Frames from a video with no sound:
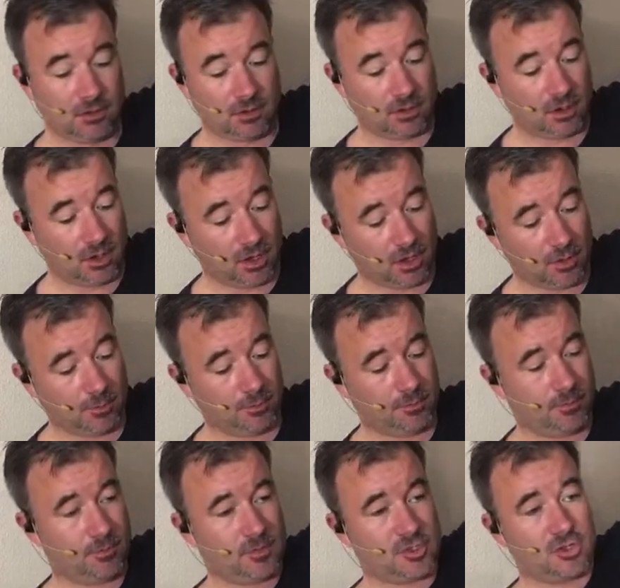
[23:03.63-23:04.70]

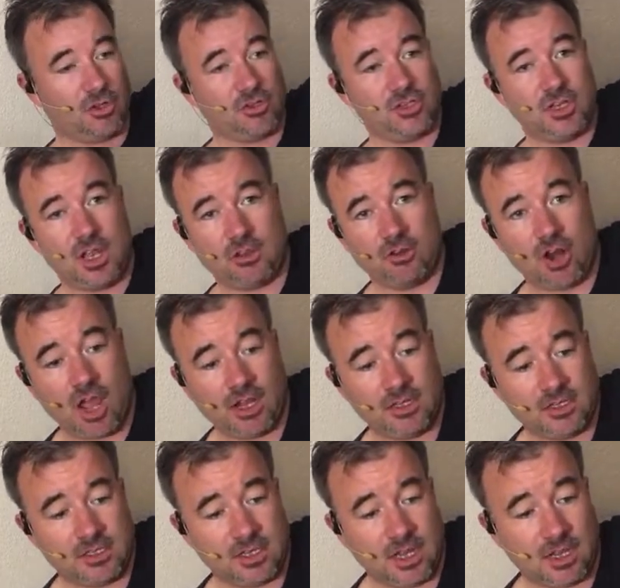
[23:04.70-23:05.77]
So there's another
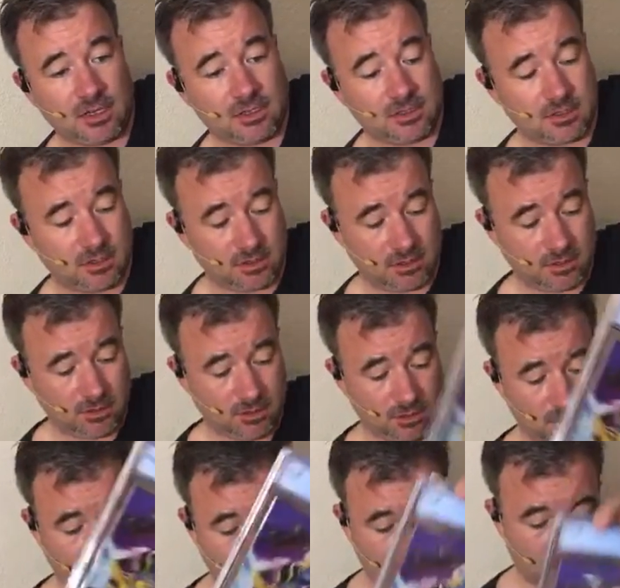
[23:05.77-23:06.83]
9.6.
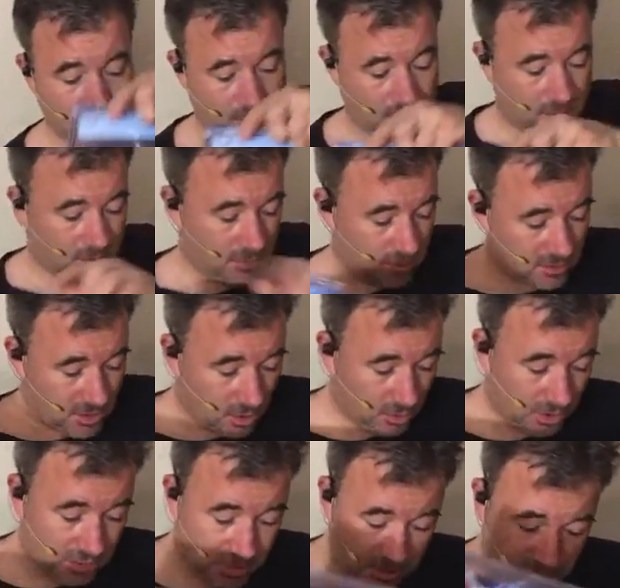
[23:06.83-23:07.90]
So
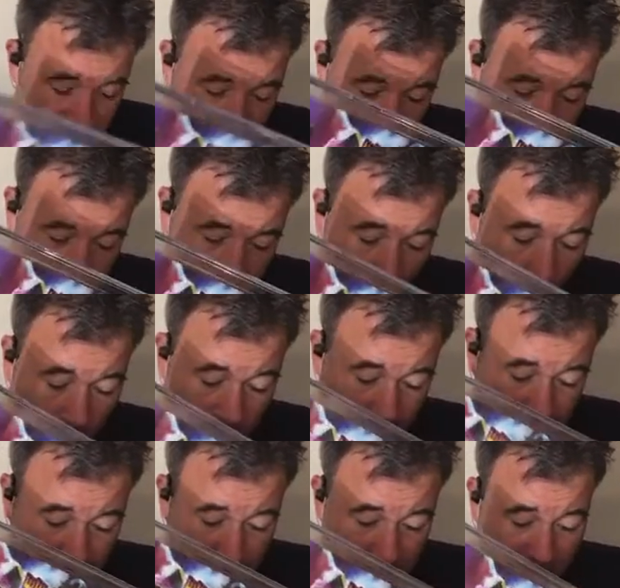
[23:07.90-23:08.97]
this is all
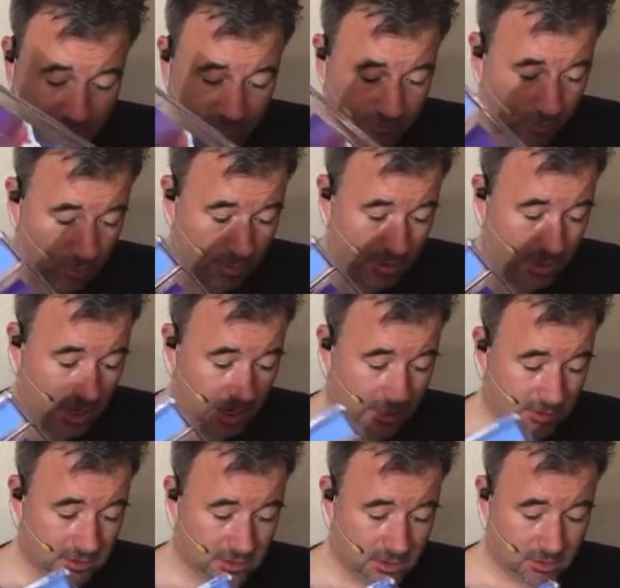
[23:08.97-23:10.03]
of them now for me,
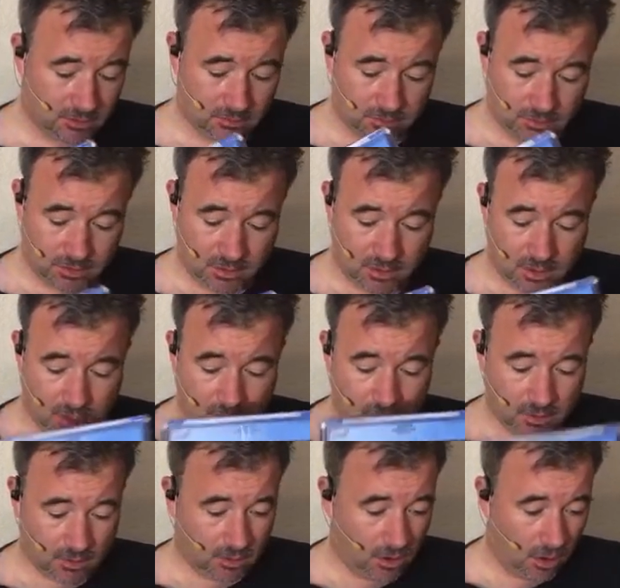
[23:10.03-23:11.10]
guys. So
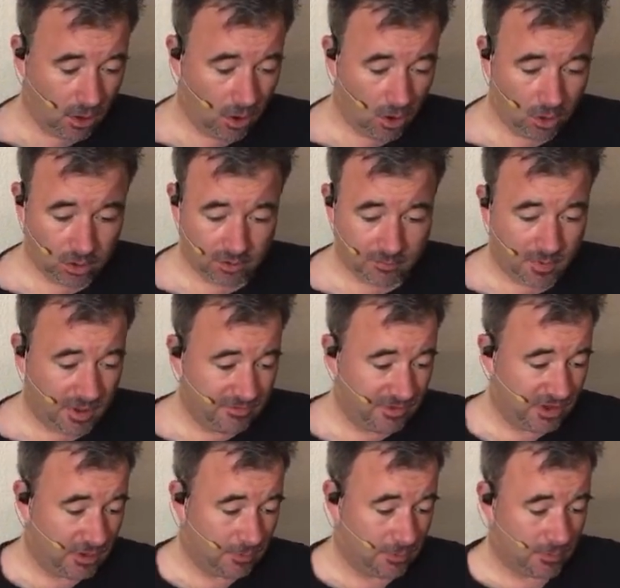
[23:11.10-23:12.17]
all of my
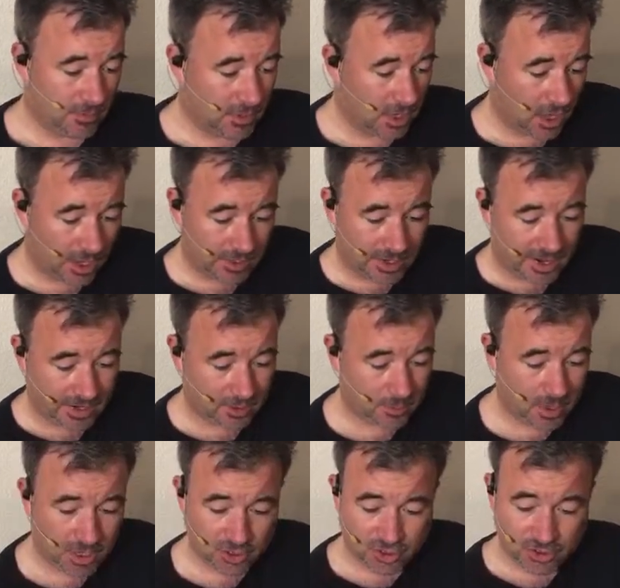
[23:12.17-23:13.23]
Venom 9
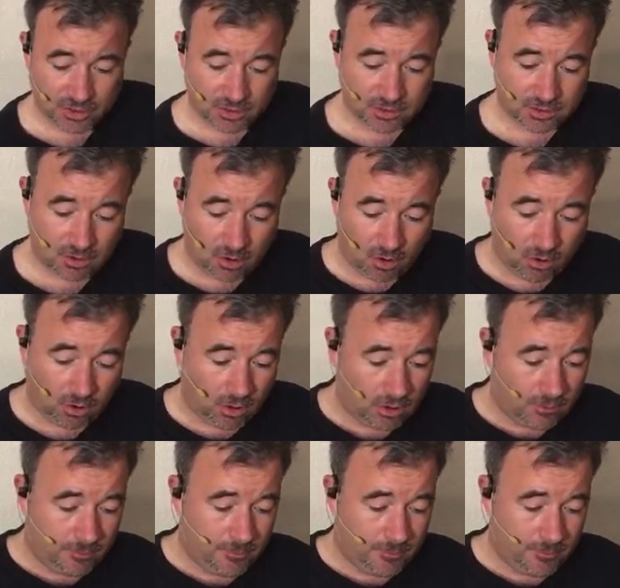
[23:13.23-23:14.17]
animations are